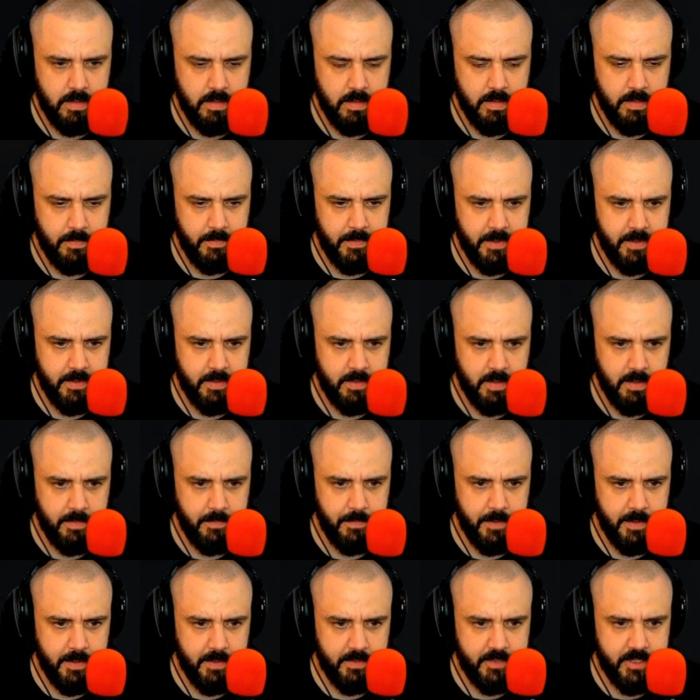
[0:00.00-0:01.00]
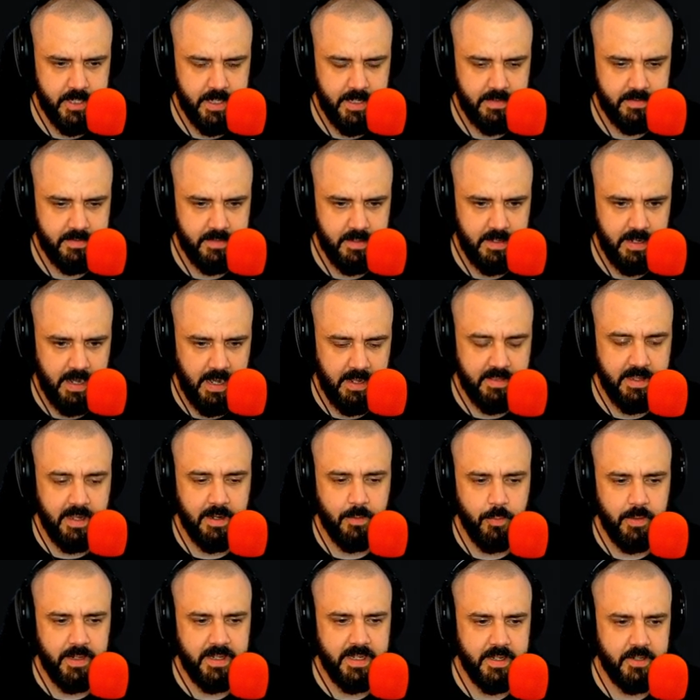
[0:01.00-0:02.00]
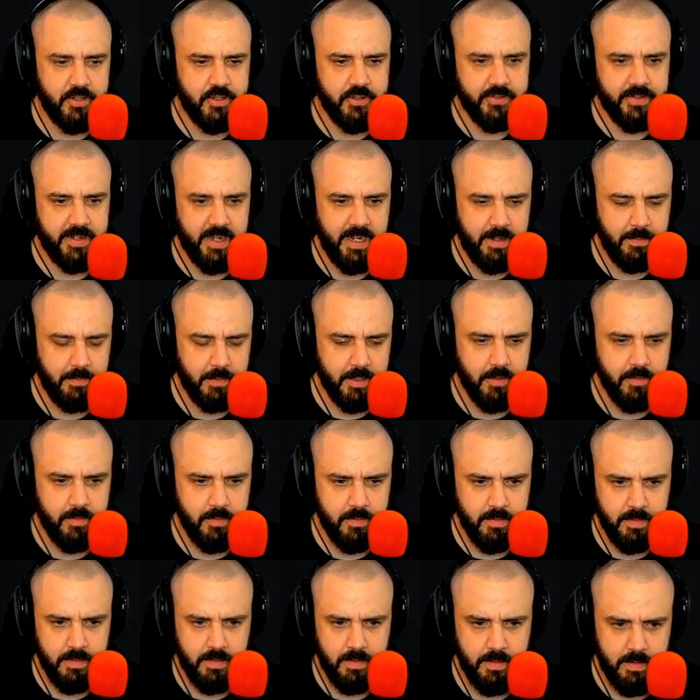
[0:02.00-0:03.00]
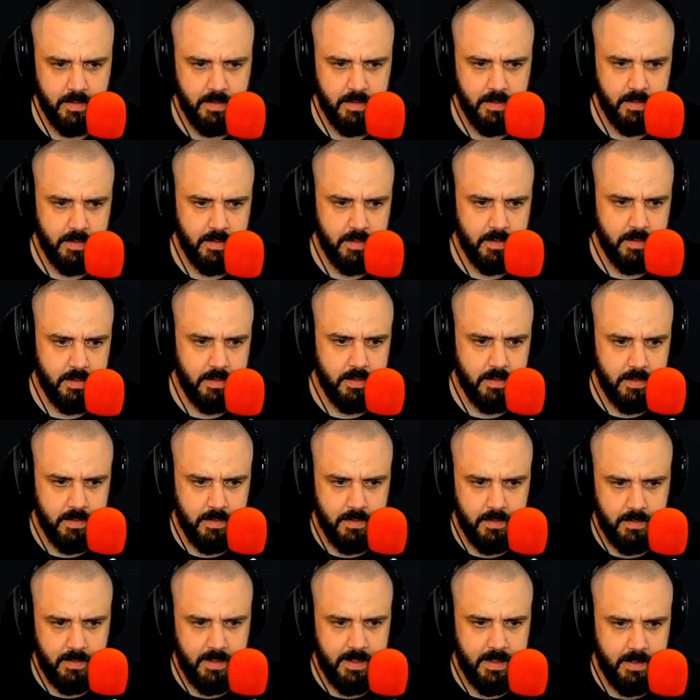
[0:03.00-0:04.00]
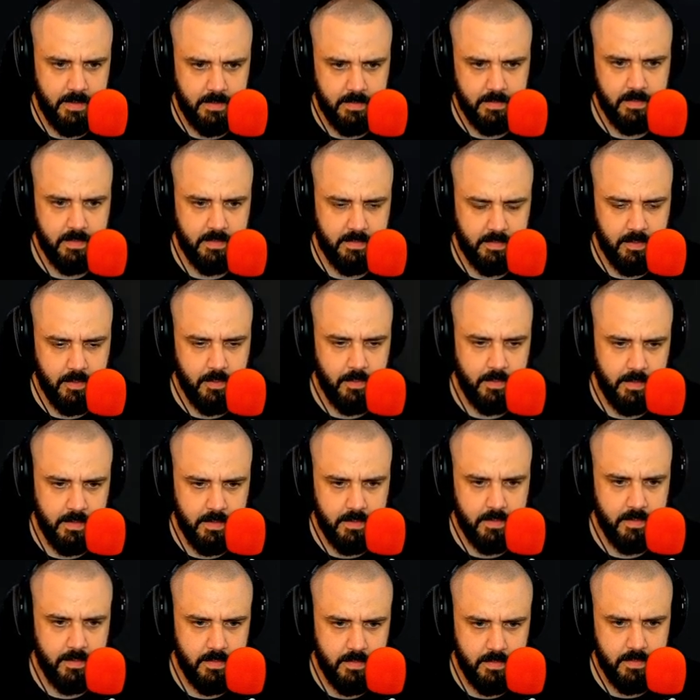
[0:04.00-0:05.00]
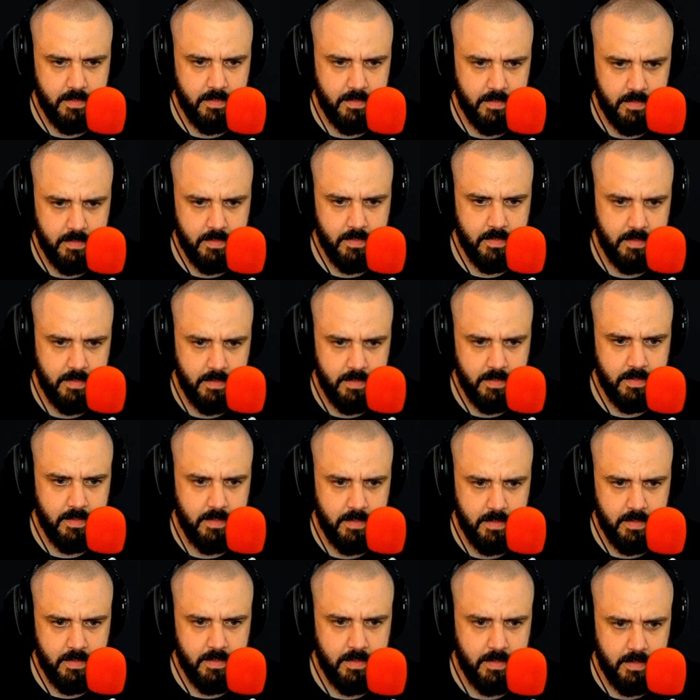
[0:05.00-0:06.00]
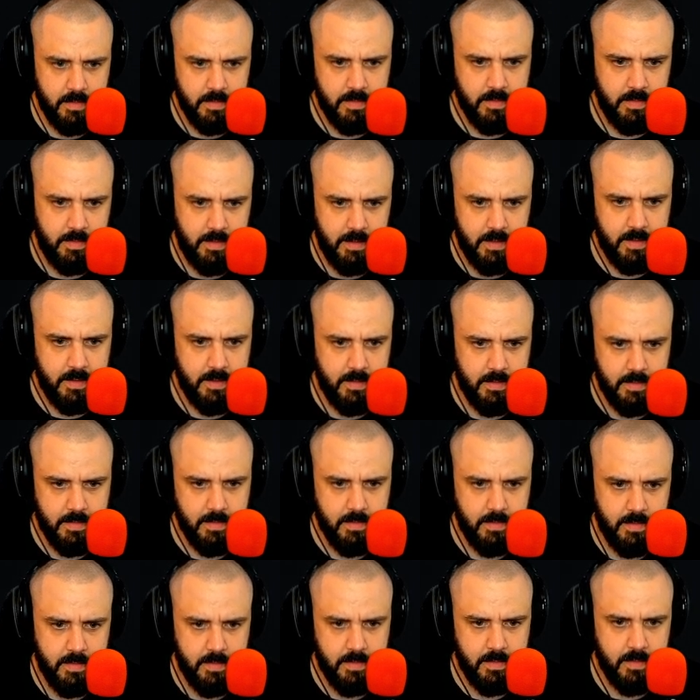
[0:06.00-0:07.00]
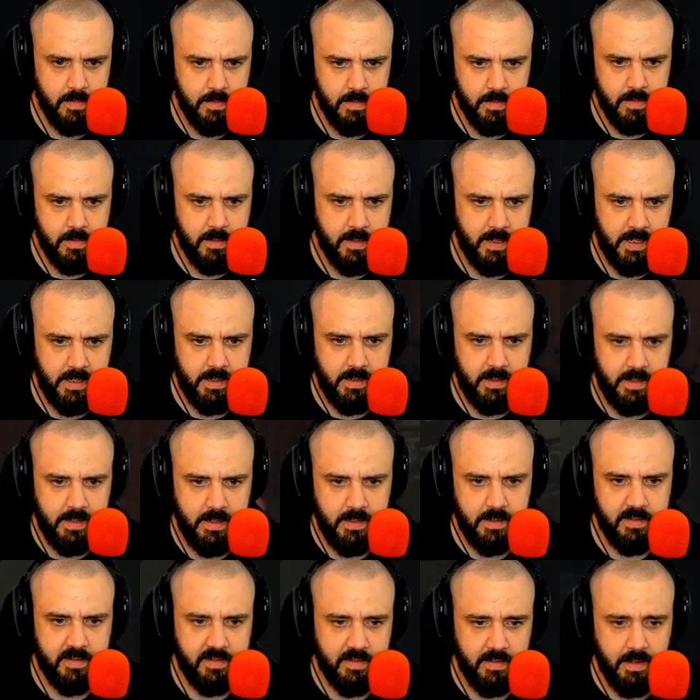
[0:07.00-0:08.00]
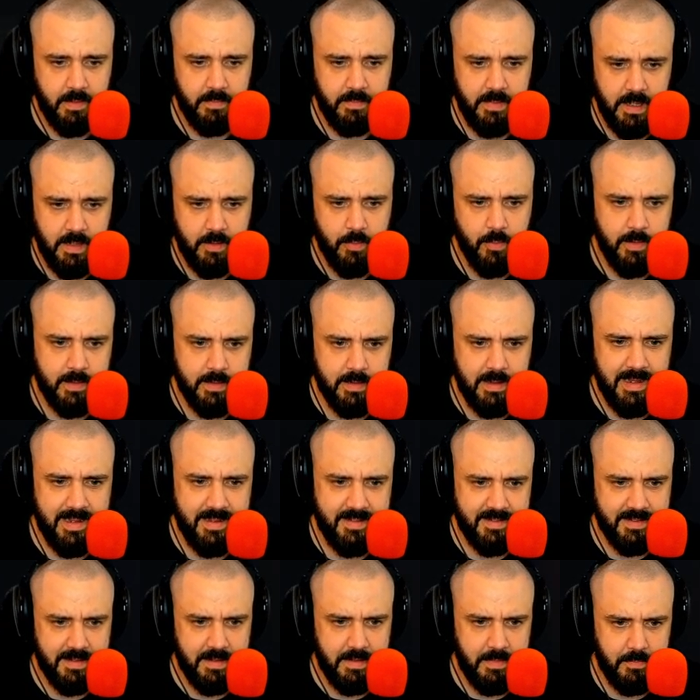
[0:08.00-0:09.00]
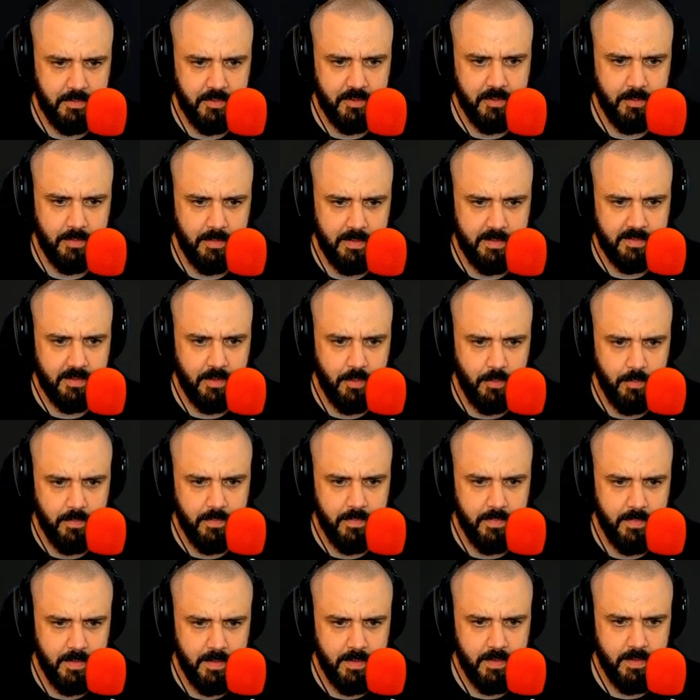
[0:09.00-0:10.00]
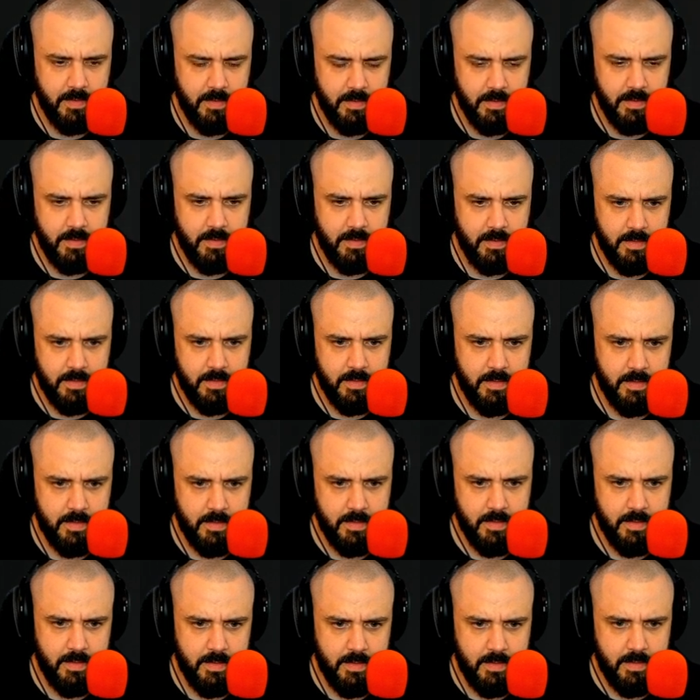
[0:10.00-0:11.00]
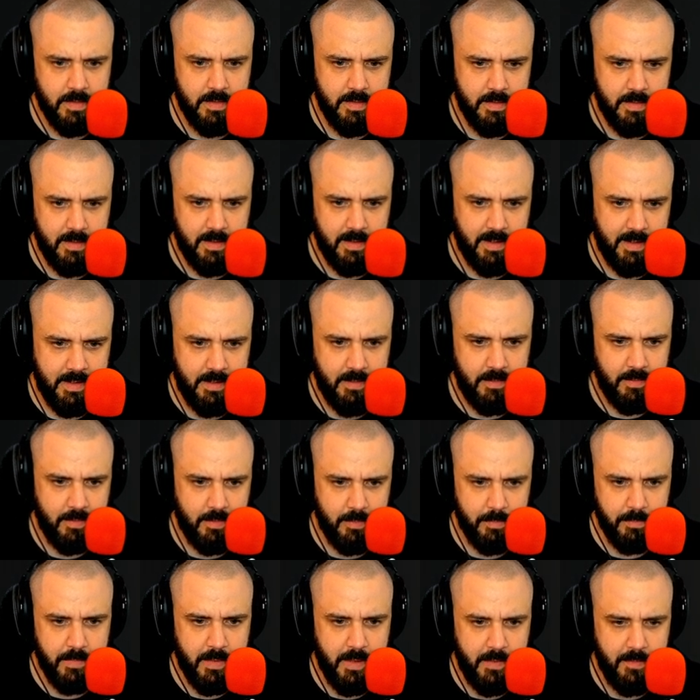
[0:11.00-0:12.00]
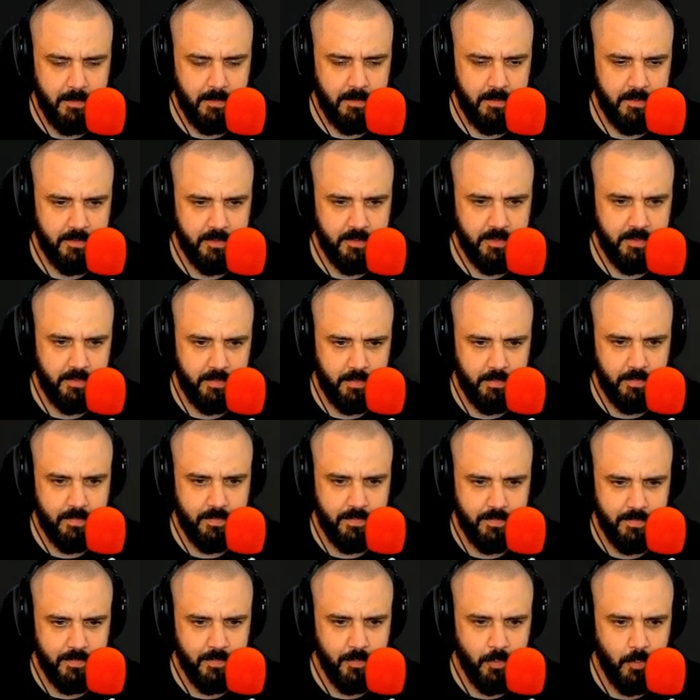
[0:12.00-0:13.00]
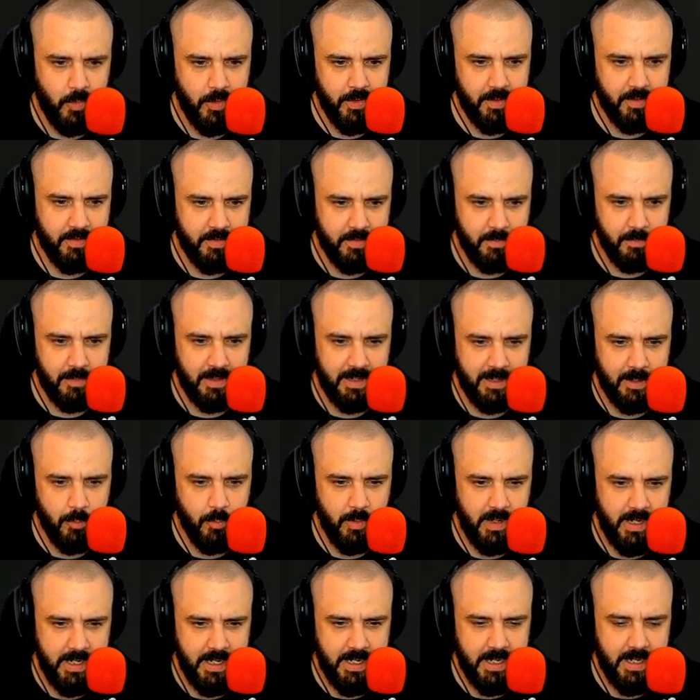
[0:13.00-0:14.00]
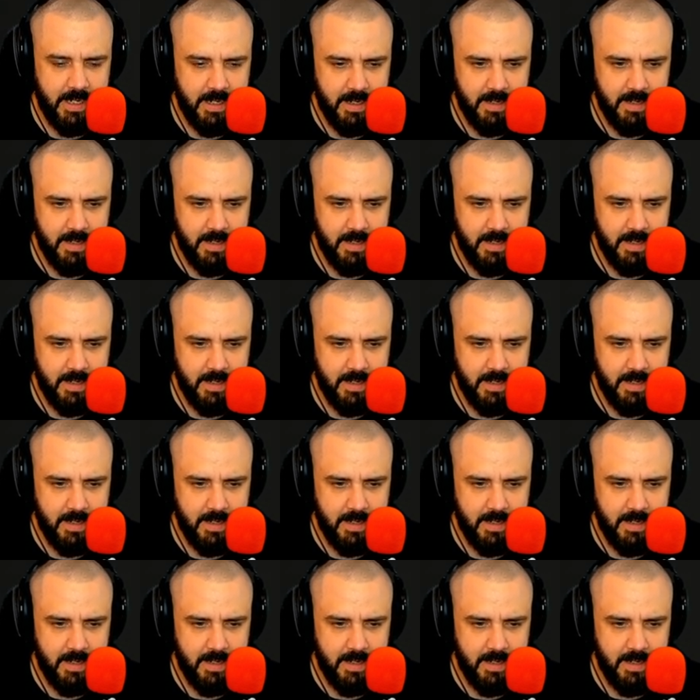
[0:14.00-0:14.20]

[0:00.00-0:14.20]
I'm not. I'm not chancing it. I think we did just get him though. Yeah, let's go to yeah, the. He just stopped pretty quick. Yeah, he he didn't stop that quick last time, so let's hope. I still hear him though. I hear your mother. She's wanting some linguini.